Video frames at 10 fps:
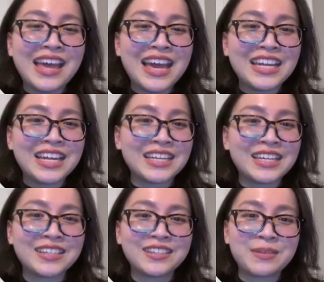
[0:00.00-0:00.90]

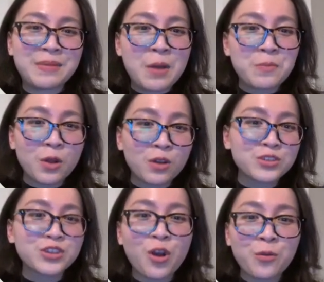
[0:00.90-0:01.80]
and
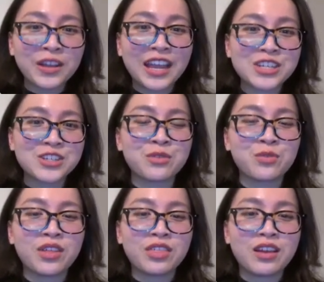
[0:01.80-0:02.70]
approach communication
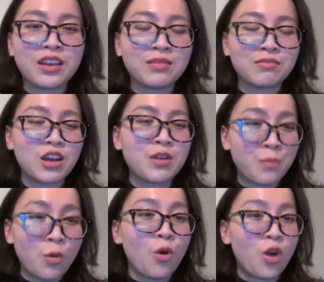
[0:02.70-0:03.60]
with a
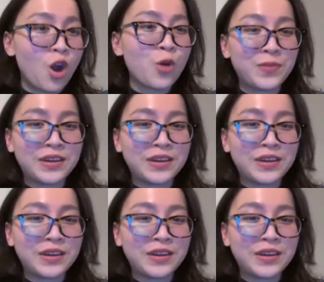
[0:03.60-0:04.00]
more open